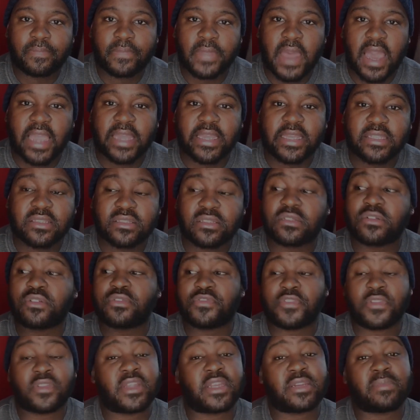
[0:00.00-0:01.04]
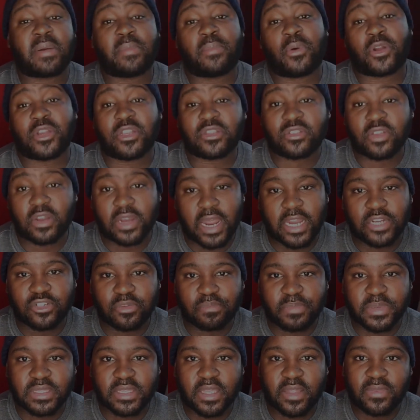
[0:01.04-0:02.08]
I can still feel that my body's not
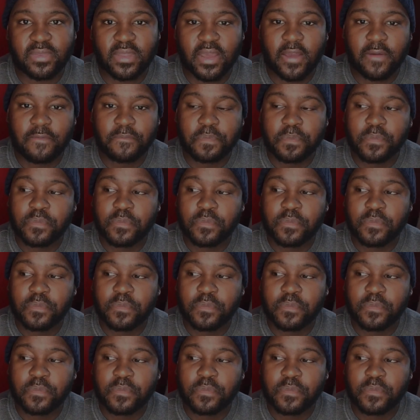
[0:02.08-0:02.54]
100% there.